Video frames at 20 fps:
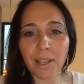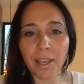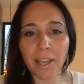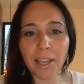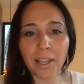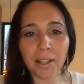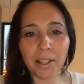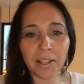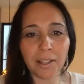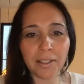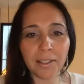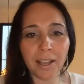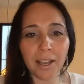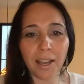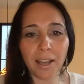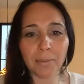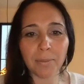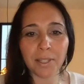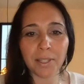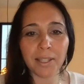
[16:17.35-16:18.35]
And
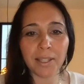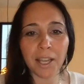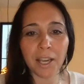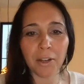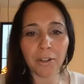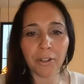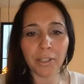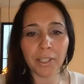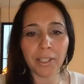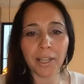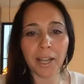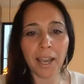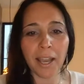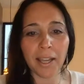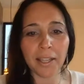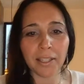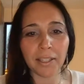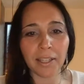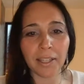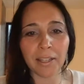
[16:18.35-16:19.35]
I'm staring
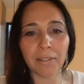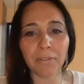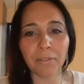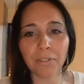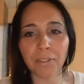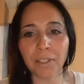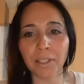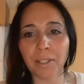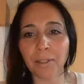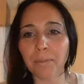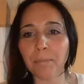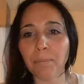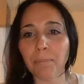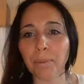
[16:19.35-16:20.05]
at infinite